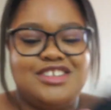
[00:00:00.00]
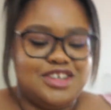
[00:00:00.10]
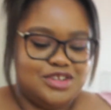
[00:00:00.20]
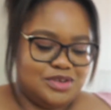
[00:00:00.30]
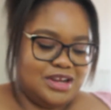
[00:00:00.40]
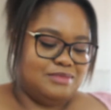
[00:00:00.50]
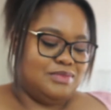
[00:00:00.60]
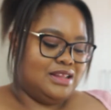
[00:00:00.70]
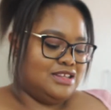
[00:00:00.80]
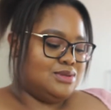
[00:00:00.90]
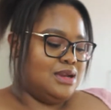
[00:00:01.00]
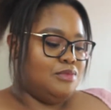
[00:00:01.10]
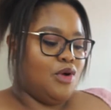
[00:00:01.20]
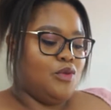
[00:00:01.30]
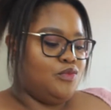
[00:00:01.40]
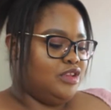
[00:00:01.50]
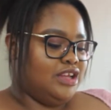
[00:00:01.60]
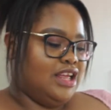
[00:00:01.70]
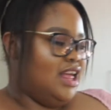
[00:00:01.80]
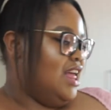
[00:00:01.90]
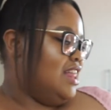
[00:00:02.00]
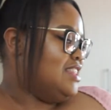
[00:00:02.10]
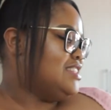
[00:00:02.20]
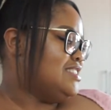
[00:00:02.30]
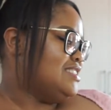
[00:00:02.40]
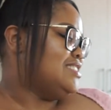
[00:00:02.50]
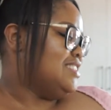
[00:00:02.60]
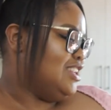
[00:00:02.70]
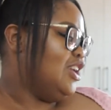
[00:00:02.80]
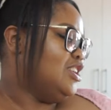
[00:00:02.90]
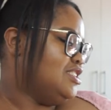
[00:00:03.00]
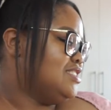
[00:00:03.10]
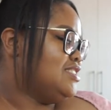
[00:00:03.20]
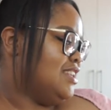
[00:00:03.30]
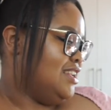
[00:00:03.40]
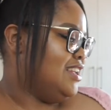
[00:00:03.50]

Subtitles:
so I thought I'd pick this one up. Hopefully this is the last.